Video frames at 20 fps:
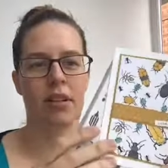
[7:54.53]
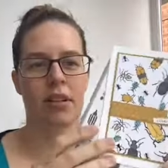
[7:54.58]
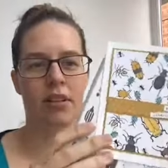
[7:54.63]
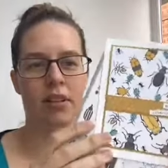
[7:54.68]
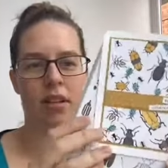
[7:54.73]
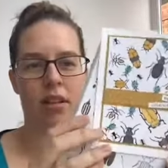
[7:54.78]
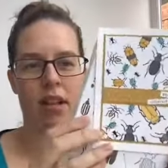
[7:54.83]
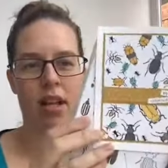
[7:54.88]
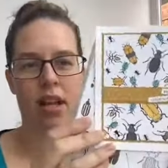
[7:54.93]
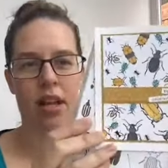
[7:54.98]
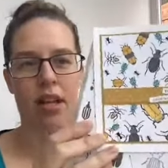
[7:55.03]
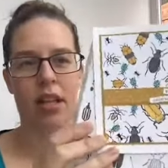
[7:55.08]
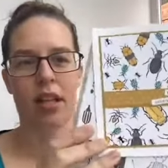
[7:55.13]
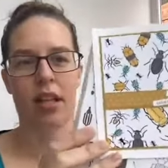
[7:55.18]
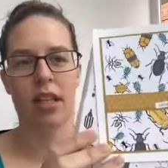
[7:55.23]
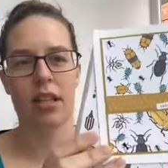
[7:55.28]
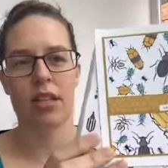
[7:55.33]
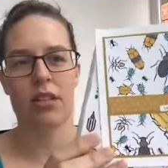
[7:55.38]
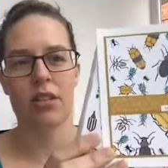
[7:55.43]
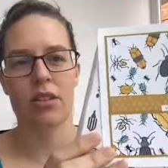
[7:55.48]
So that
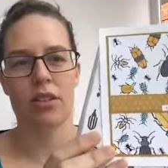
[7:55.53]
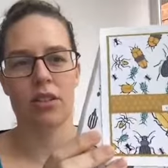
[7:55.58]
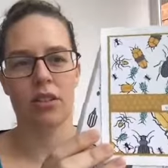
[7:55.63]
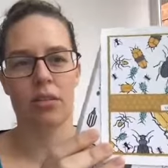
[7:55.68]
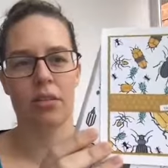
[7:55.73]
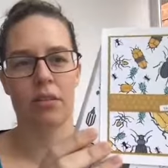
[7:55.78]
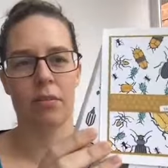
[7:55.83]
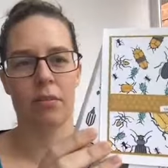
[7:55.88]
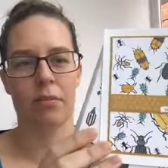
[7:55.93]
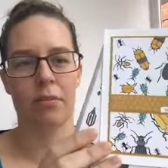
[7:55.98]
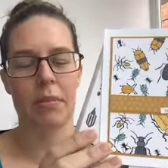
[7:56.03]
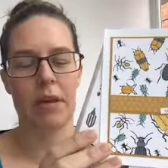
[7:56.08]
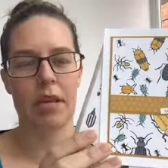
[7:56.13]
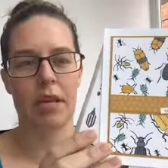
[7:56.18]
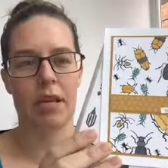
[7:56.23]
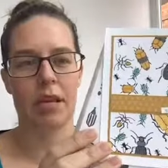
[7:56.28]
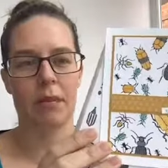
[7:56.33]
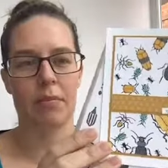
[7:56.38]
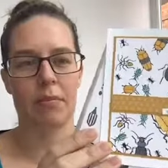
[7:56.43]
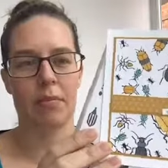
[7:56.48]
is your
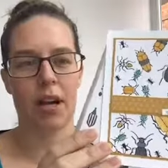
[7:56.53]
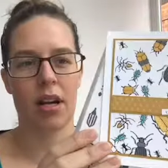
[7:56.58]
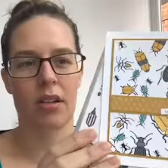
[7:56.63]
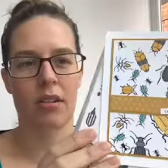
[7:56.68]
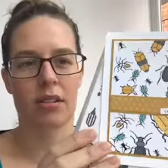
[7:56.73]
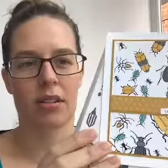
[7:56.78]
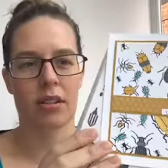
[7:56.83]
Beetle and Bugs.